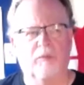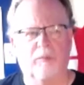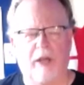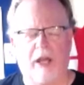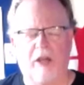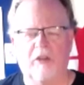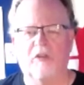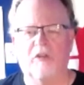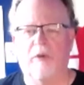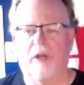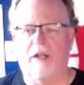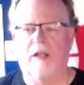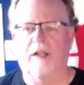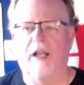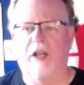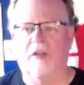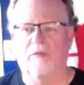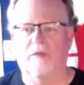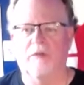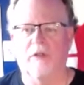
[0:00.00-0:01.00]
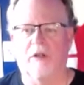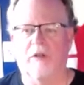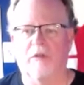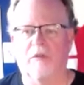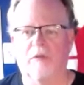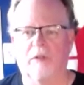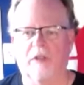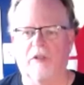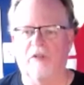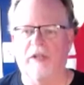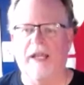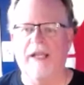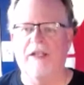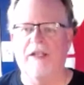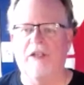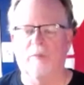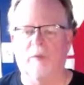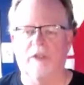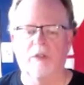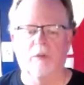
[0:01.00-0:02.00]
passed away in the last few years. He was in his
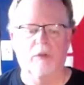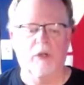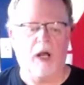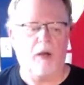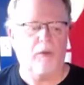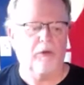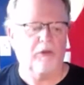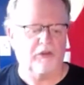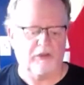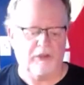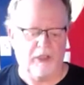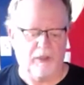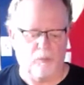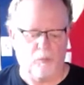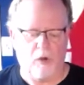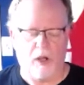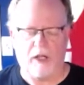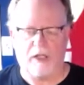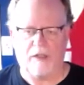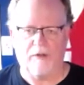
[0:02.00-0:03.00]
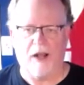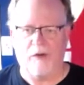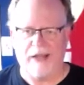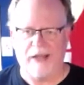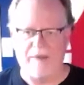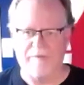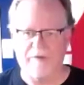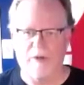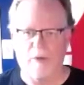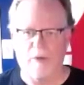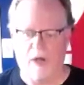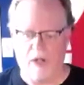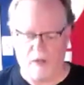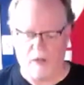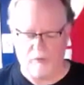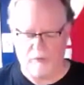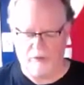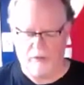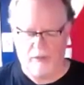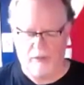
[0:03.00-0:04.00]
80s, but you would always see him walking around
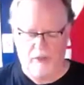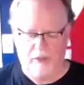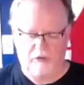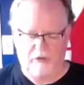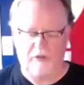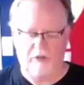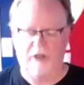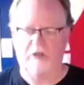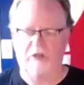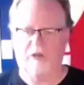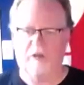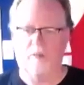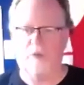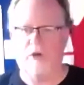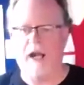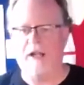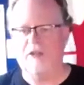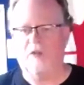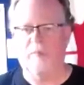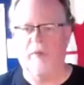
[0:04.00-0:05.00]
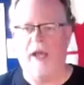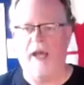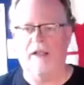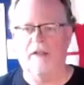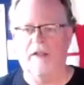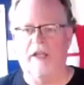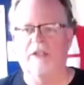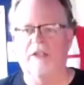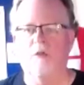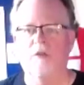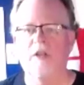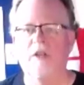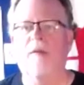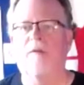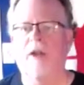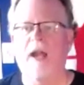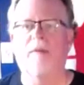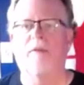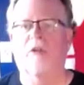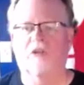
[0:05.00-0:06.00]
everywhere with sticks and a practice pad. Like you
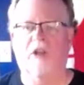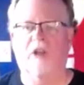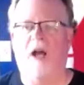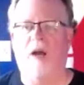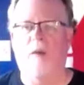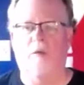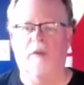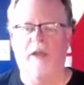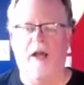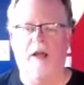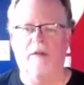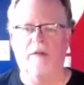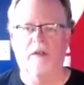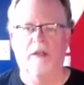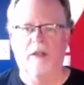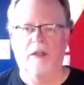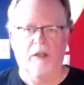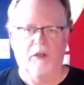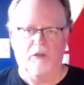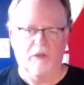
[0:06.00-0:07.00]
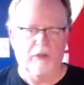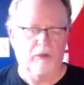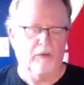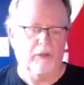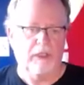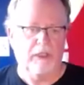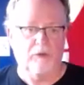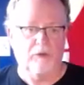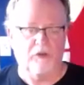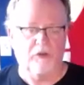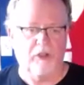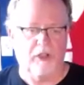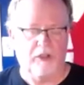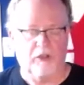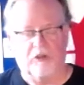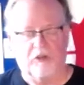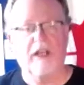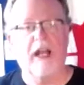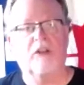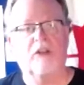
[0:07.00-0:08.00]
never ever saw him without. So he was a
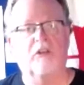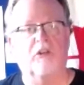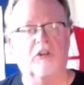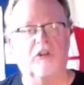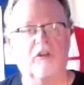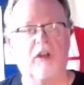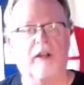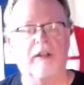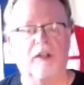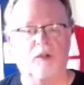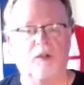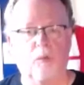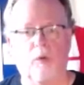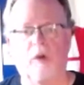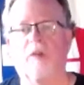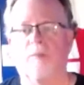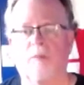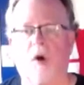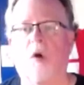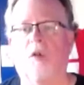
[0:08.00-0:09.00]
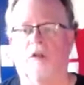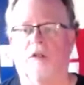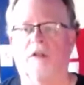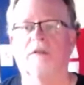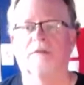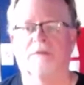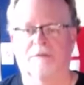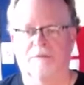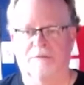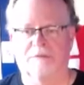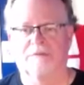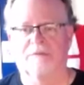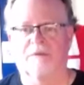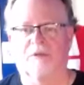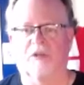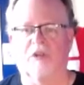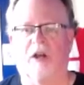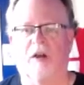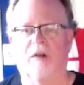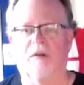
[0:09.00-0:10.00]
genius. He actually studied with Moeller.
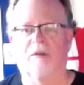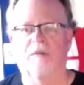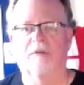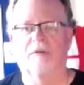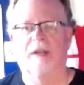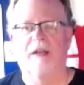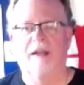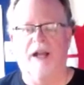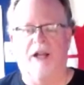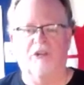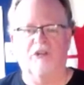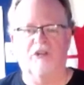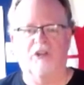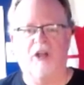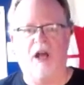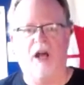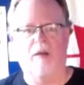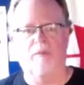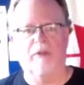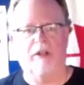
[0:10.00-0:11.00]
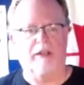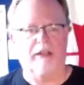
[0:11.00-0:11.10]
So I saw him at a